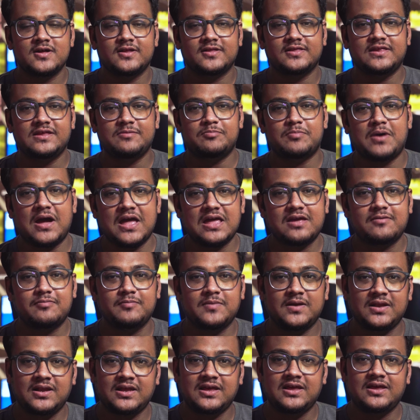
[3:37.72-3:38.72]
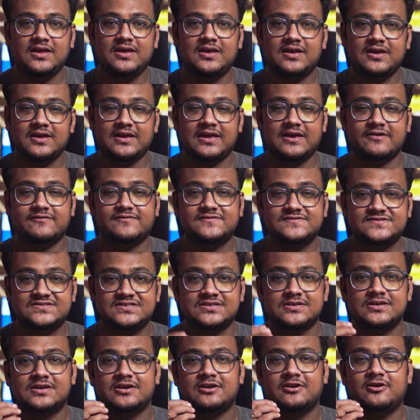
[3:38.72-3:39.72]
The Mic Mini gives
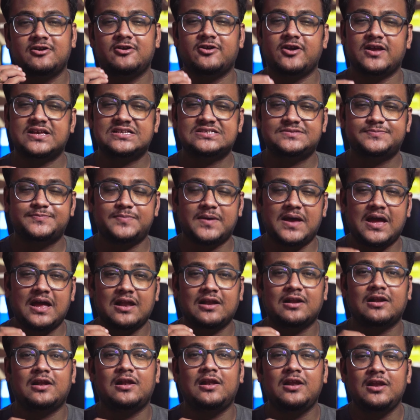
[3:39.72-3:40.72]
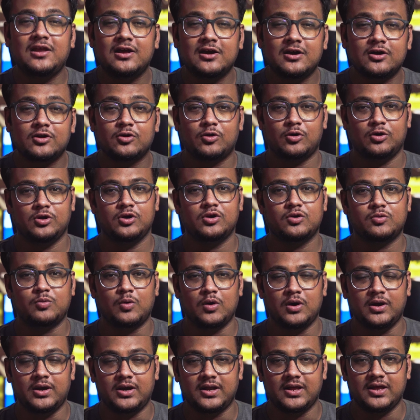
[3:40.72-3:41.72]
crisp and clear audio
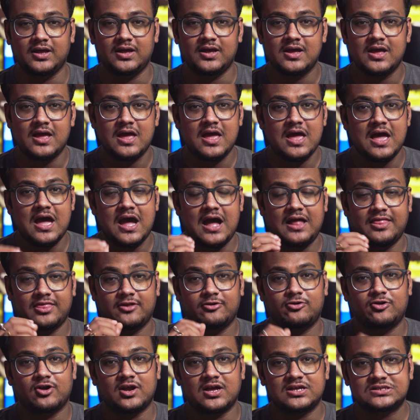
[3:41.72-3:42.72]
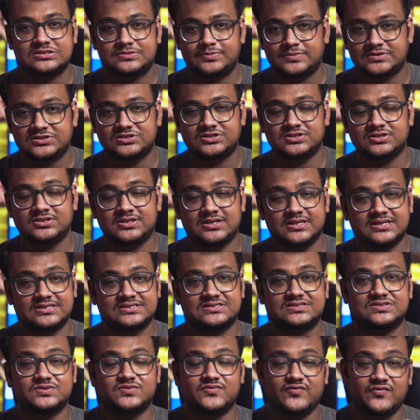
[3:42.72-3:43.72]
quality, and the transmission
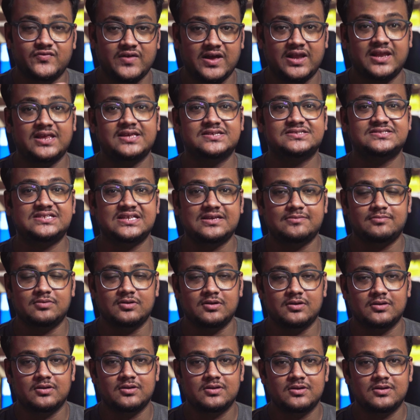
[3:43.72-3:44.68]
is very stable.